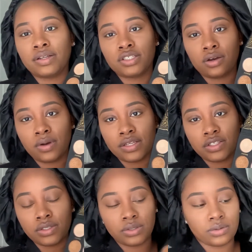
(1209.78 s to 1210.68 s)
I'm about to go
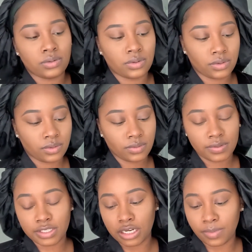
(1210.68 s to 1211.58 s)
into
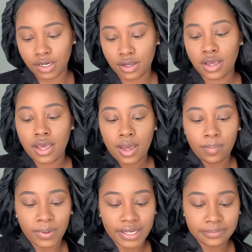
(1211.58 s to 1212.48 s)
cinnamon,
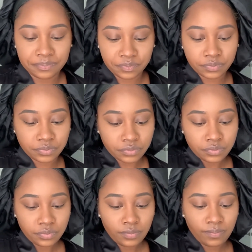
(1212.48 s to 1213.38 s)
but
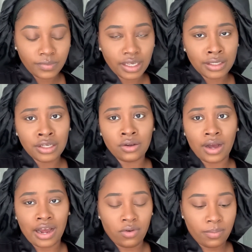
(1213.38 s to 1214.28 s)
you know,
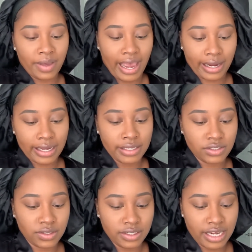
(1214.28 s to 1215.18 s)
I went back
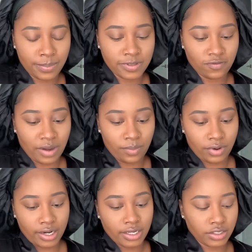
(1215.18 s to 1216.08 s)
into the depths of my
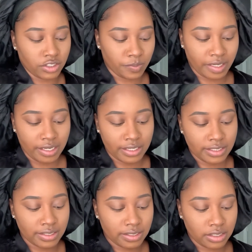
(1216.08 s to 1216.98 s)
brain just
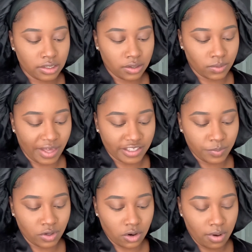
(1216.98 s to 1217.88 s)
because, you know, that's
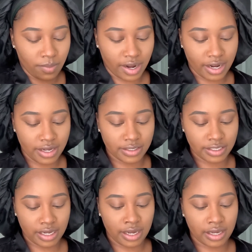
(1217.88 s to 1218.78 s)
been on my mind,
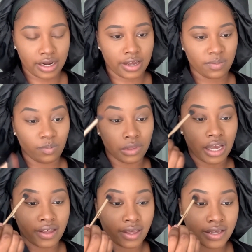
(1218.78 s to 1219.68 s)
and
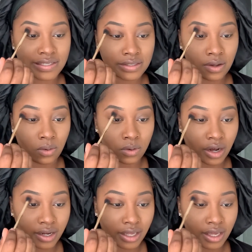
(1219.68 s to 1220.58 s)
I guess the older
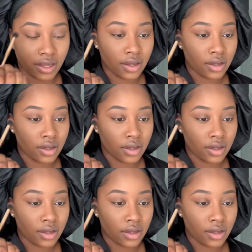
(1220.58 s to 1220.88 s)
I get,